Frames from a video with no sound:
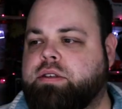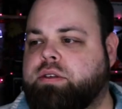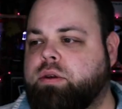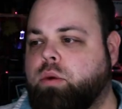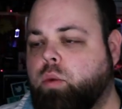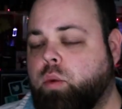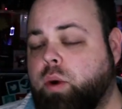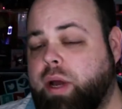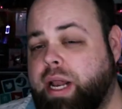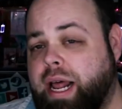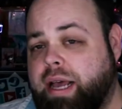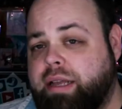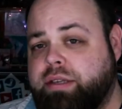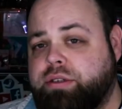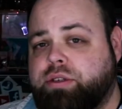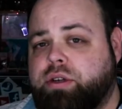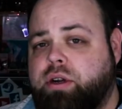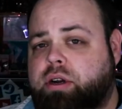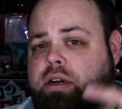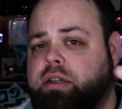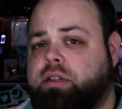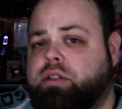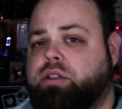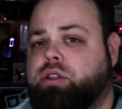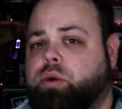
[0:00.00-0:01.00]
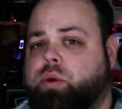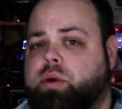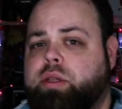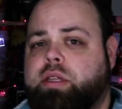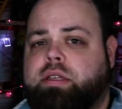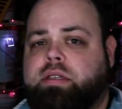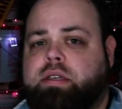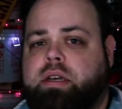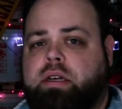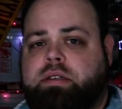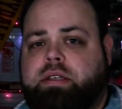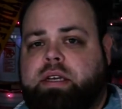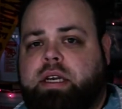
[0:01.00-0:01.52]
So when I started doing
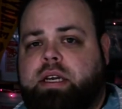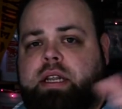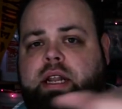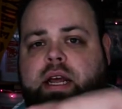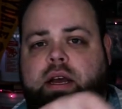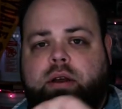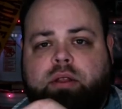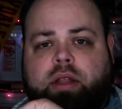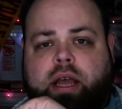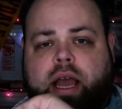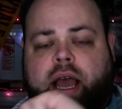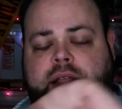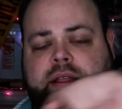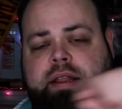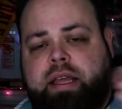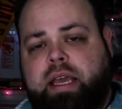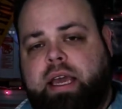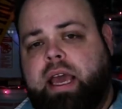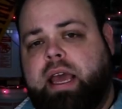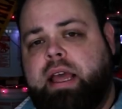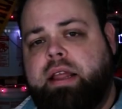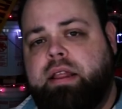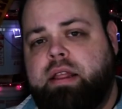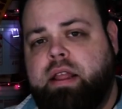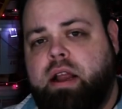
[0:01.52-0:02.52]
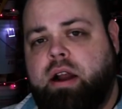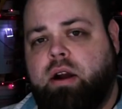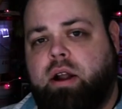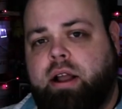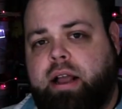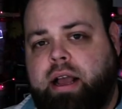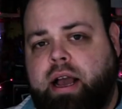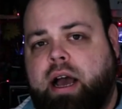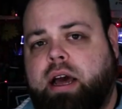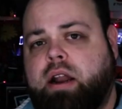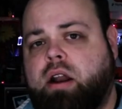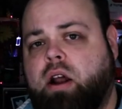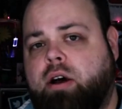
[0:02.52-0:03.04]
this, I'll tell you now that at the end there, I
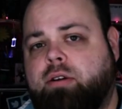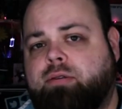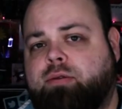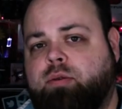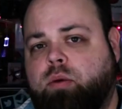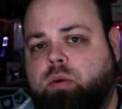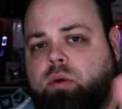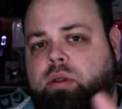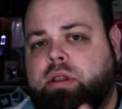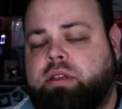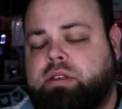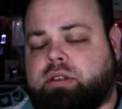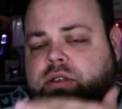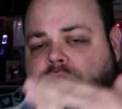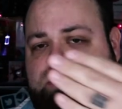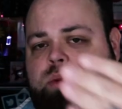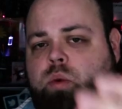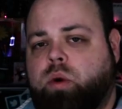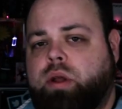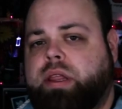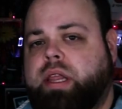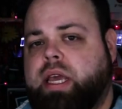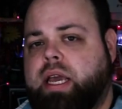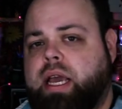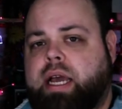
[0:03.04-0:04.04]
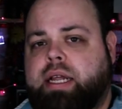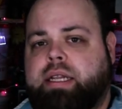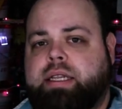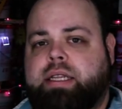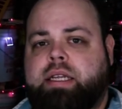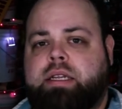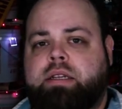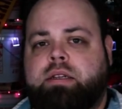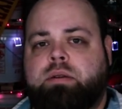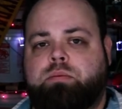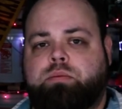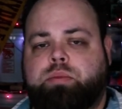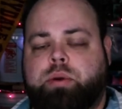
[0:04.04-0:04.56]
cut off. This is one thing I
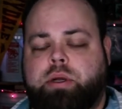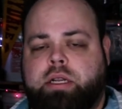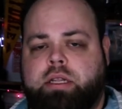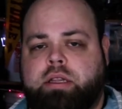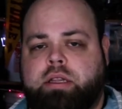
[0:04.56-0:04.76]
didn't put